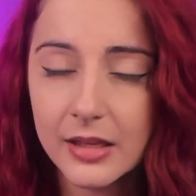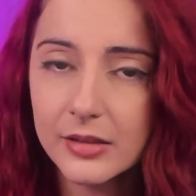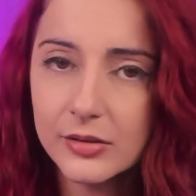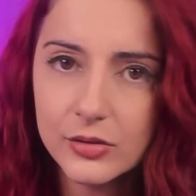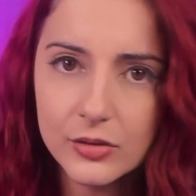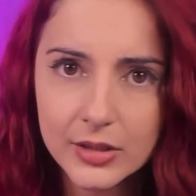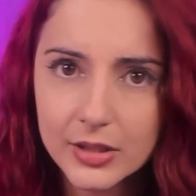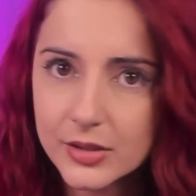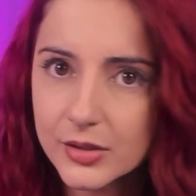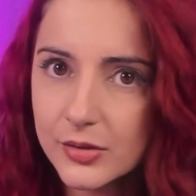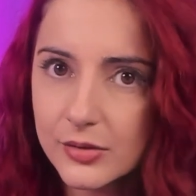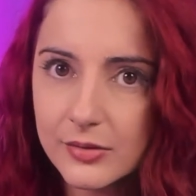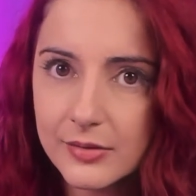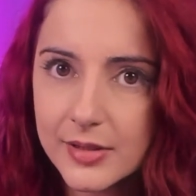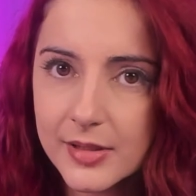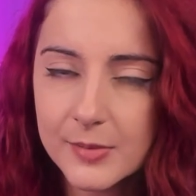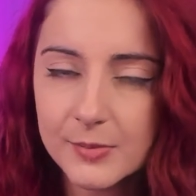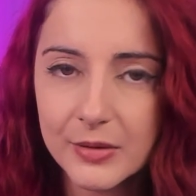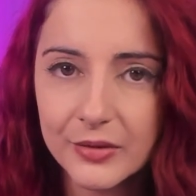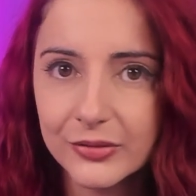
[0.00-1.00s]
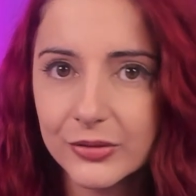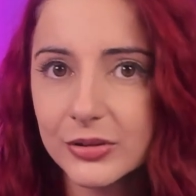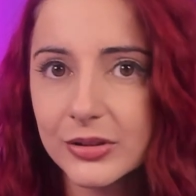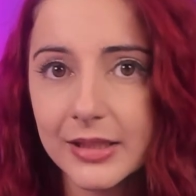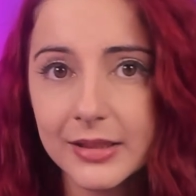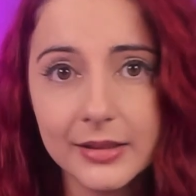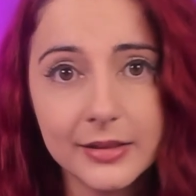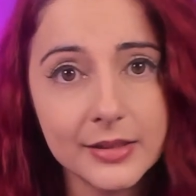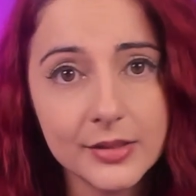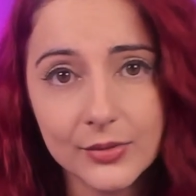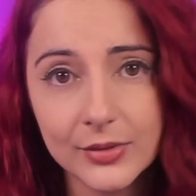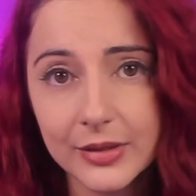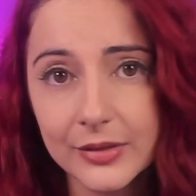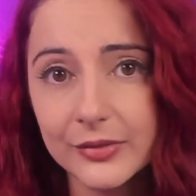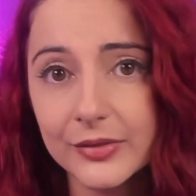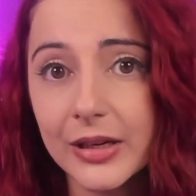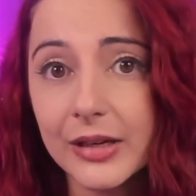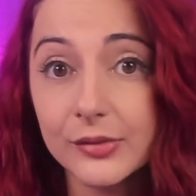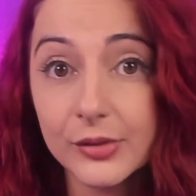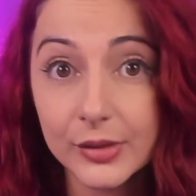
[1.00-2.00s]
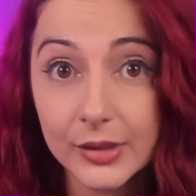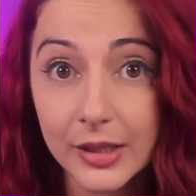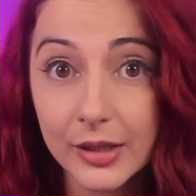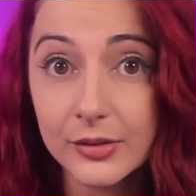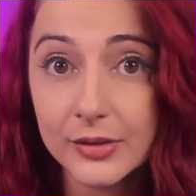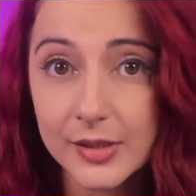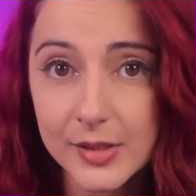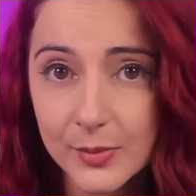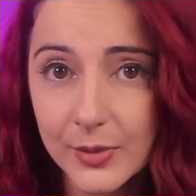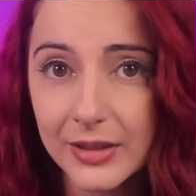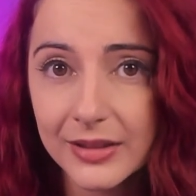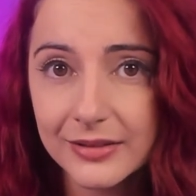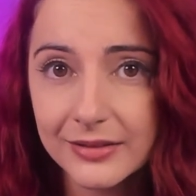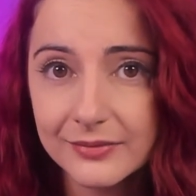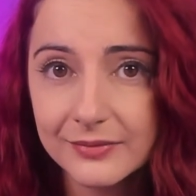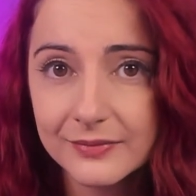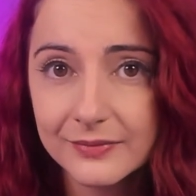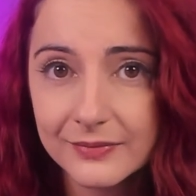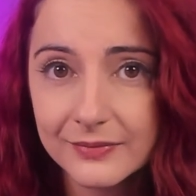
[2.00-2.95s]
and you can do these before hitting 25 Renown as well.